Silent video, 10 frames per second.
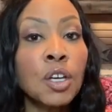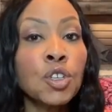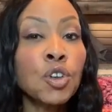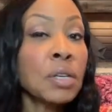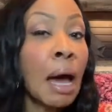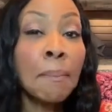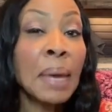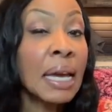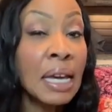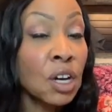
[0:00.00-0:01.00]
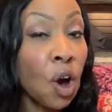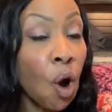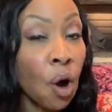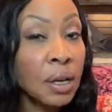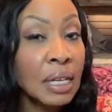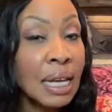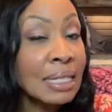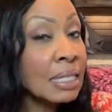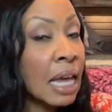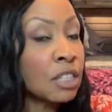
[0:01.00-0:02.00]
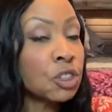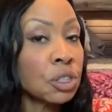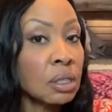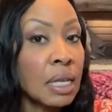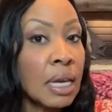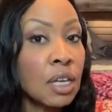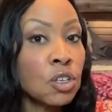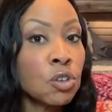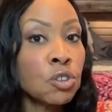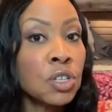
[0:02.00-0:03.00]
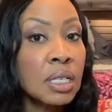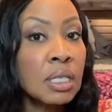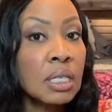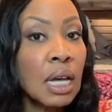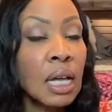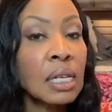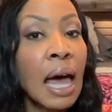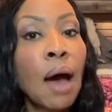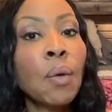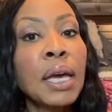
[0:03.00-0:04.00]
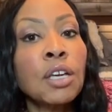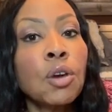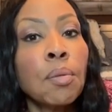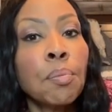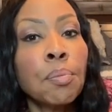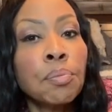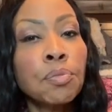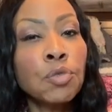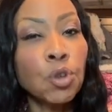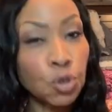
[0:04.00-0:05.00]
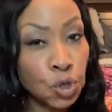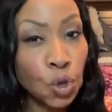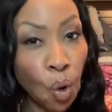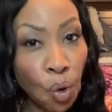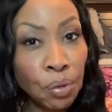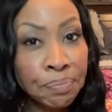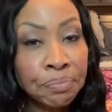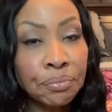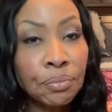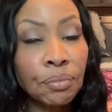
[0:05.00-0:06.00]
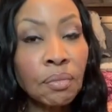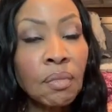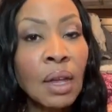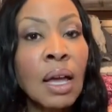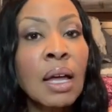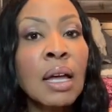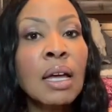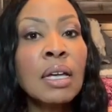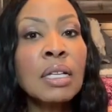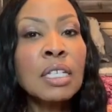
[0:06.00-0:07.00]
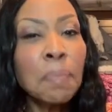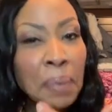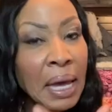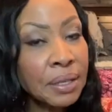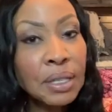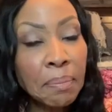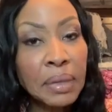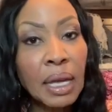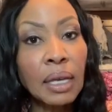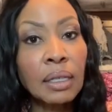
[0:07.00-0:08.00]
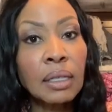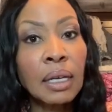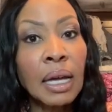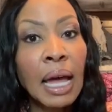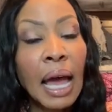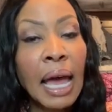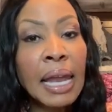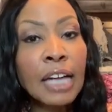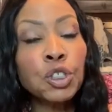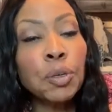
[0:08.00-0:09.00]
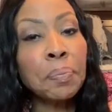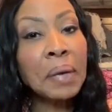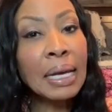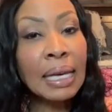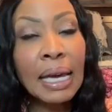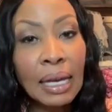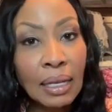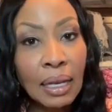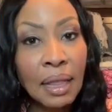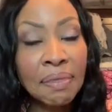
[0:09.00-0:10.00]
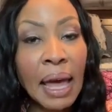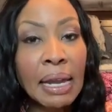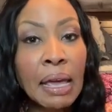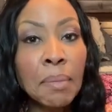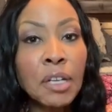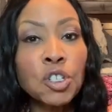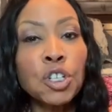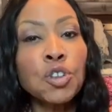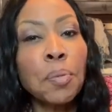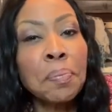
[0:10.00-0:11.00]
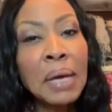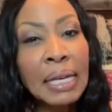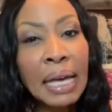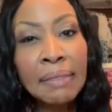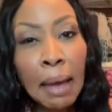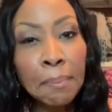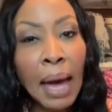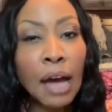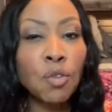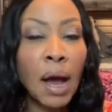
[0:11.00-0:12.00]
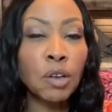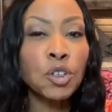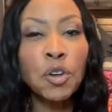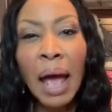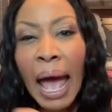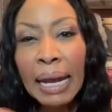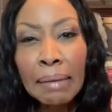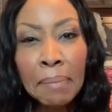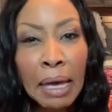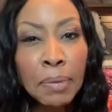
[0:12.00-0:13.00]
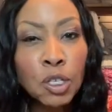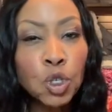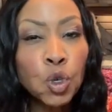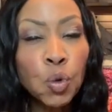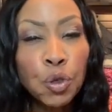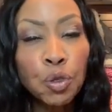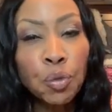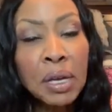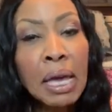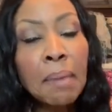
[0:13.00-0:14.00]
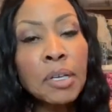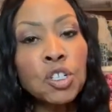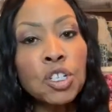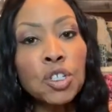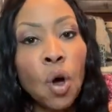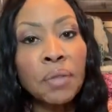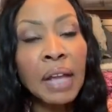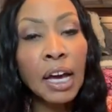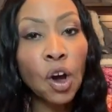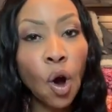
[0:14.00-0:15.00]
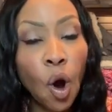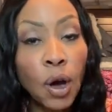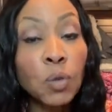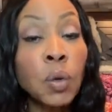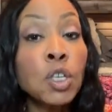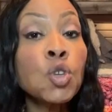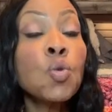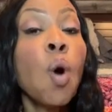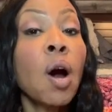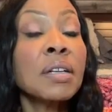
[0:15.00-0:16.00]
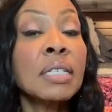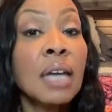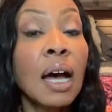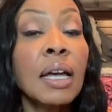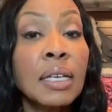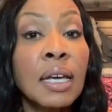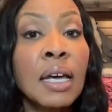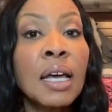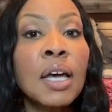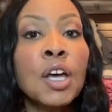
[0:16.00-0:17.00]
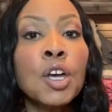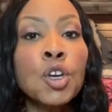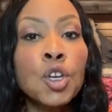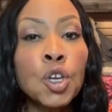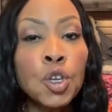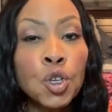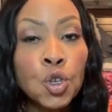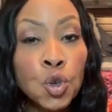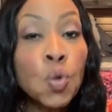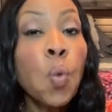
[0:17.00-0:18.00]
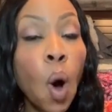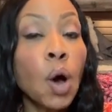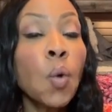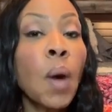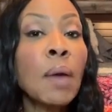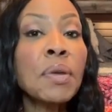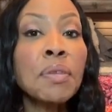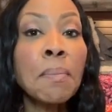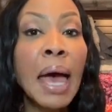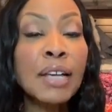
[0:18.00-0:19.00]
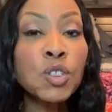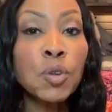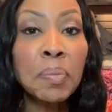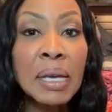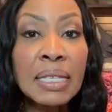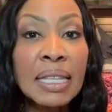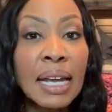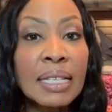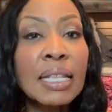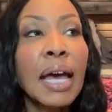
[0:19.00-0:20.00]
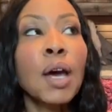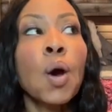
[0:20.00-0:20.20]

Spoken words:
you're not making a card intentionally. You're just allowing your soul to pick something. And as you're picking that image and you're picking that background and you're adding maybe 2 or 3 images on that card, when you are done, you walk away with a masterpiece that is like,